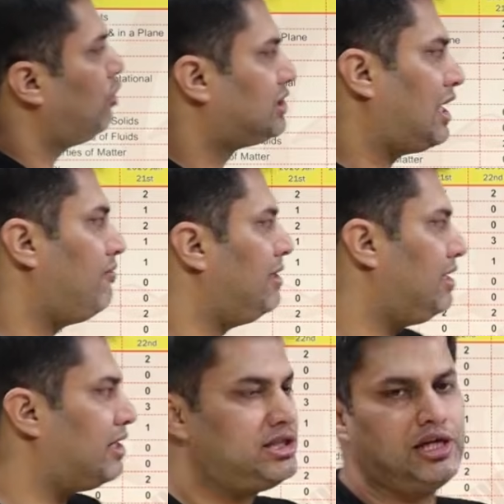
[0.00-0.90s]
motion have been
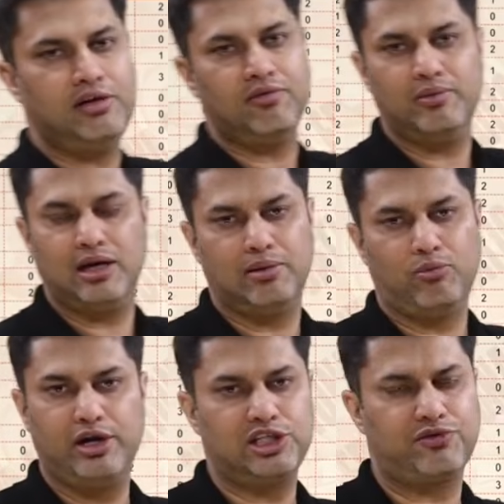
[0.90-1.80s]
increasing in
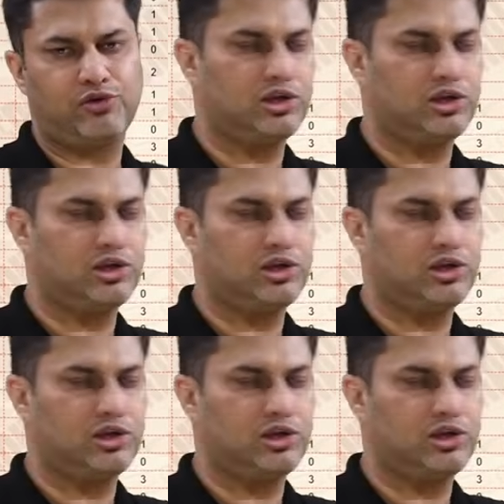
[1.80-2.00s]
morning shift